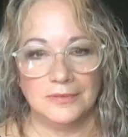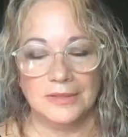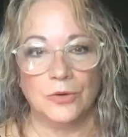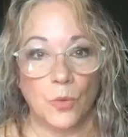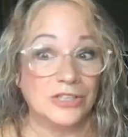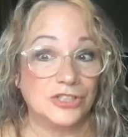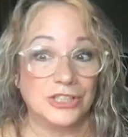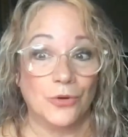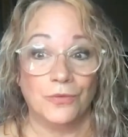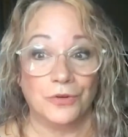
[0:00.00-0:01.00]
that are
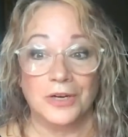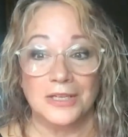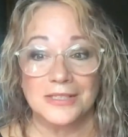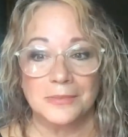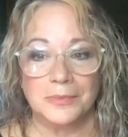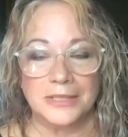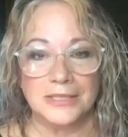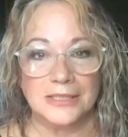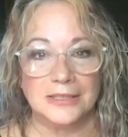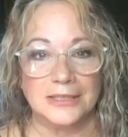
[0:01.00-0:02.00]
watching over us, basically.